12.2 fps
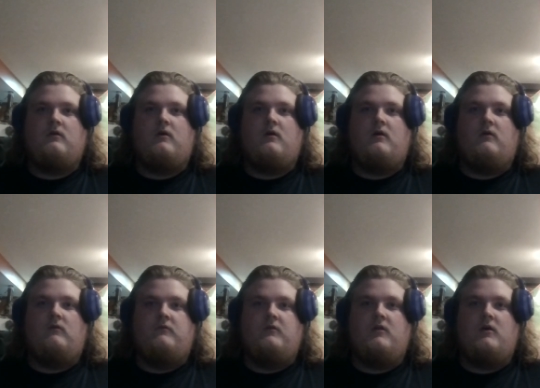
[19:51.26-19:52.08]

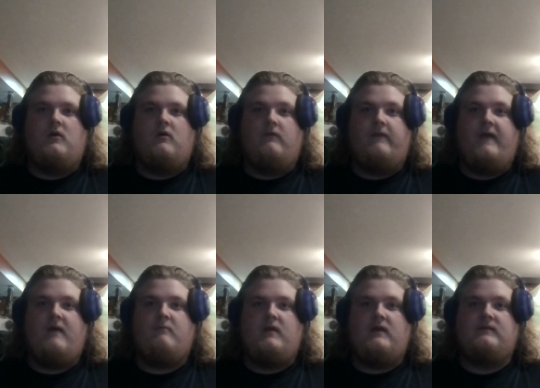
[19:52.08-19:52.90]
Oh no,
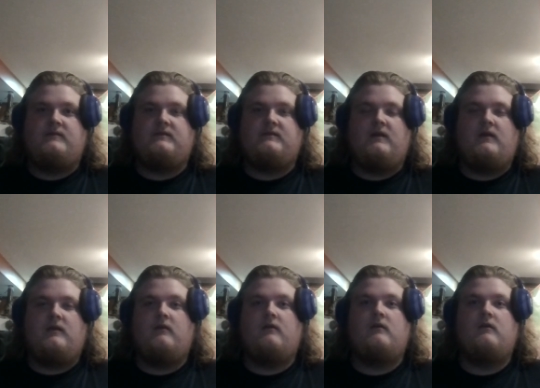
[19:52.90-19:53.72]
that means.
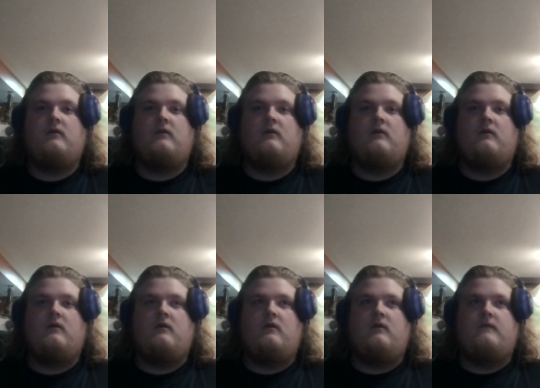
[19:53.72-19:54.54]

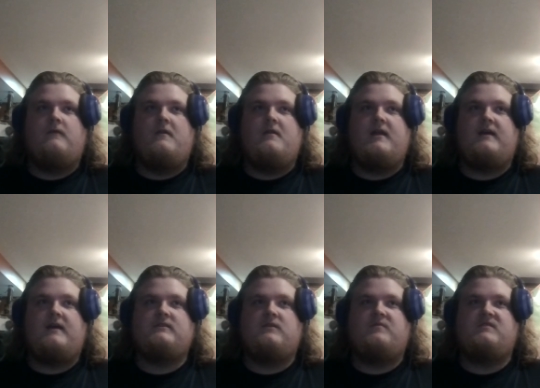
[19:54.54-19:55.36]
the
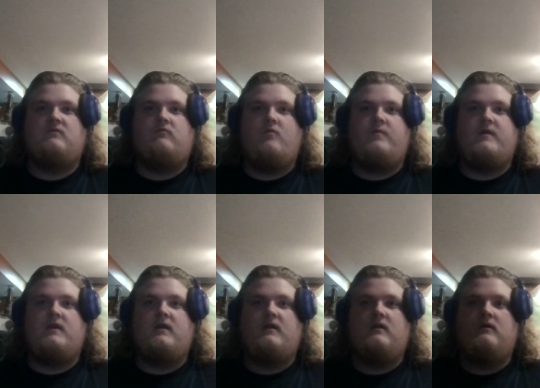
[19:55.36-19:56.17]
next episode will be.